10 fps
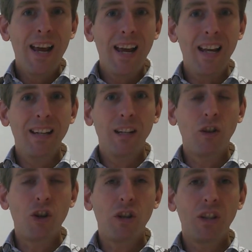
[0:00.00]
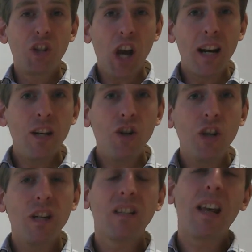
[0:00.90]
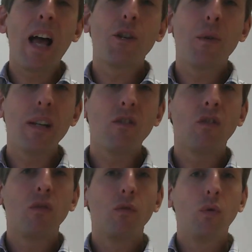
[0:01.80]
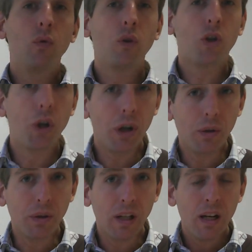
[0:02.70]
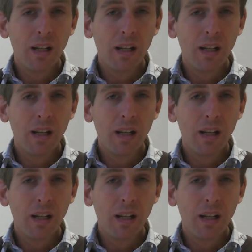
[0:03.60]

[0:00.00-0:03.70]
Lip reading: and the challenge is addressed to the crowd.